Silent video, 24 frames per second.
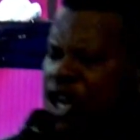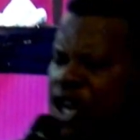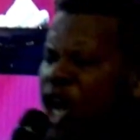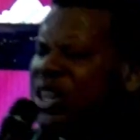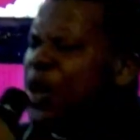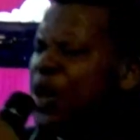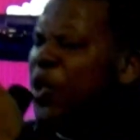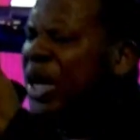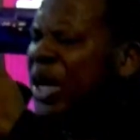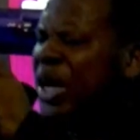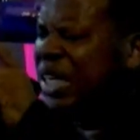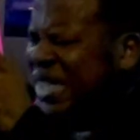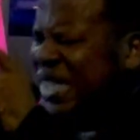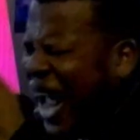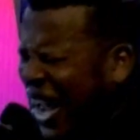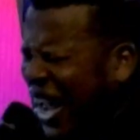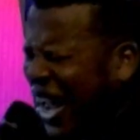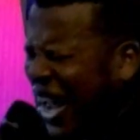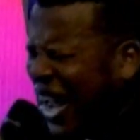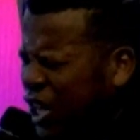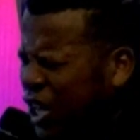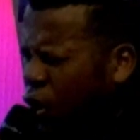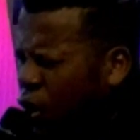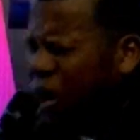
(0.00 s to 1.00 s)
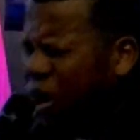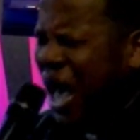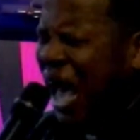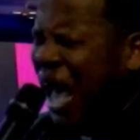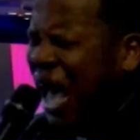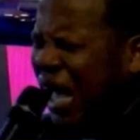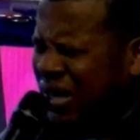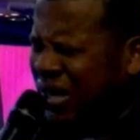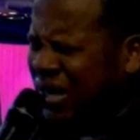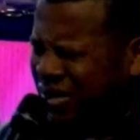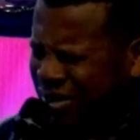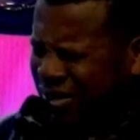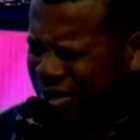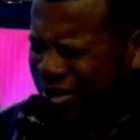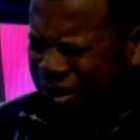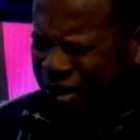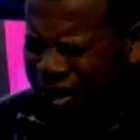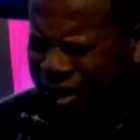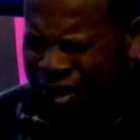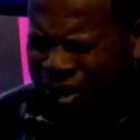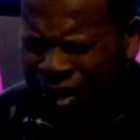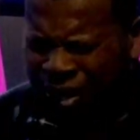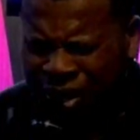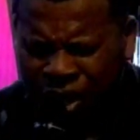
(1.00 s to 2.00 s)
nothing will die in your hands.
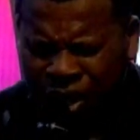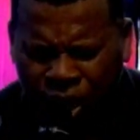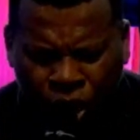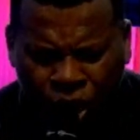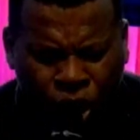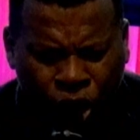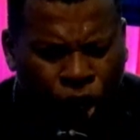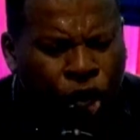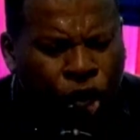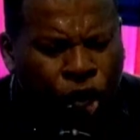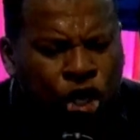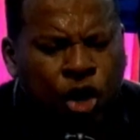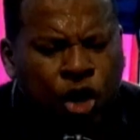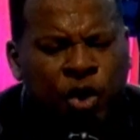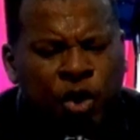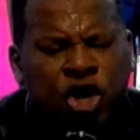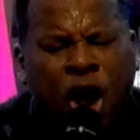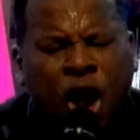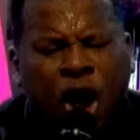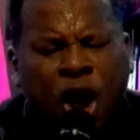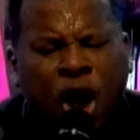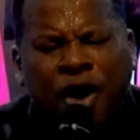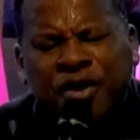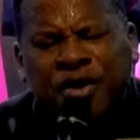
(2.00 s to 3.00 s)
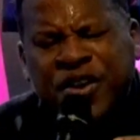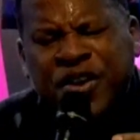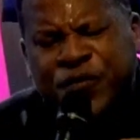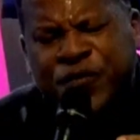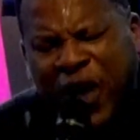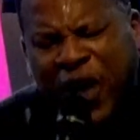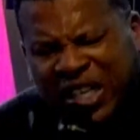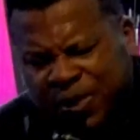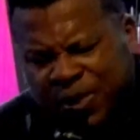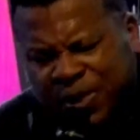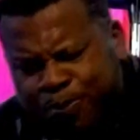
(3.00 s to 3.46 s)
You will not reverse